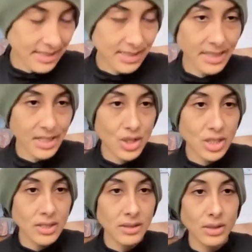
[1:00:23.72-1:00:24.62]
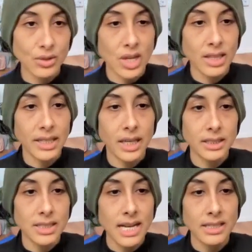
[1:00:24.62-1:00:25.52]
exhalation, you'll gently
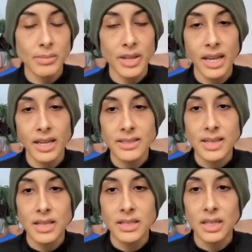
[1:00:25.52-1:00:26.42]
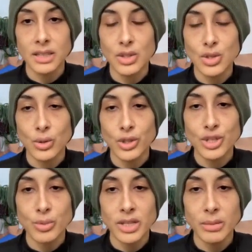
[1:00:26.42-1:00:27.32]
unclasp the hands, untuck the
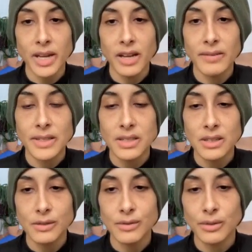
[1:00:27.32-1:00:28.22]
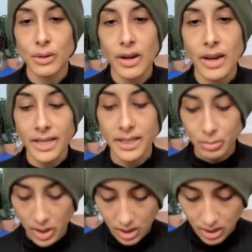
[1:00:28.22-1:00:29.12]
shoulders, bring the pelvis to the floor, and
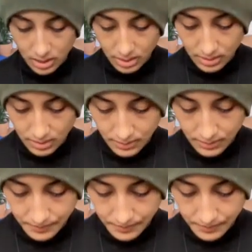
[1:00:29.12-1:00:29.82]
pause.